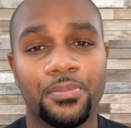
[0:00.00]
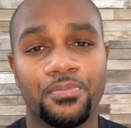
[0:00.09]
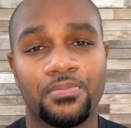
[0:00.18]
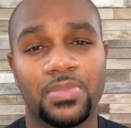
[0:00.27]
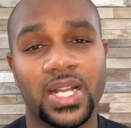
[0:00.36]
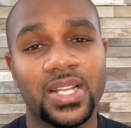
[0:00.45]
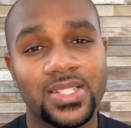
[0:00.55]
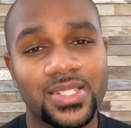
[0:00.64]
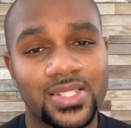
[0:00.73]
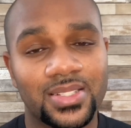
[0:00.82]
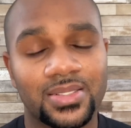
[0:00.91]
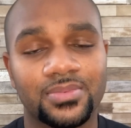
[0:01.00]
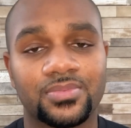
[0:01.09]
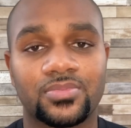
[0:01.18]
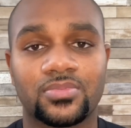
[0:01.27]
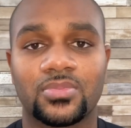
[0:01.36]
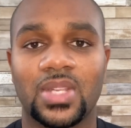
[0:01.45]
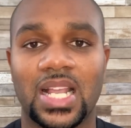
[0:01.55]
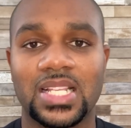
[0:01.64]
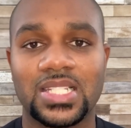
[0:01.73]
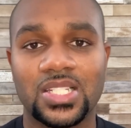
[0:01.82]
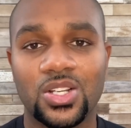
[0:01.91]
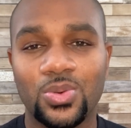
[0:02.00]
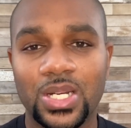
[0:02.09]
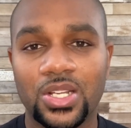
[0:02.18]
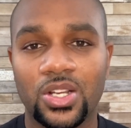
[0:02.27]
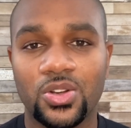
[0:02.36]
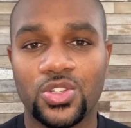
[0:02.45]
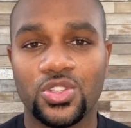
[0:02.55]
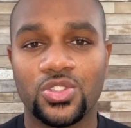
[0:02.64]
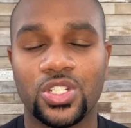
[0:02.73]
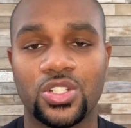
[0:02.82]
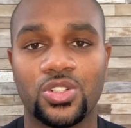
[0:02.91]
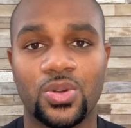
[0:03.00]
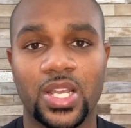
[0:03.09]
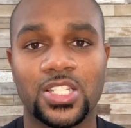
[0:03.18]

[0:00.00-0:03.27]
but I still would encourage you to do it,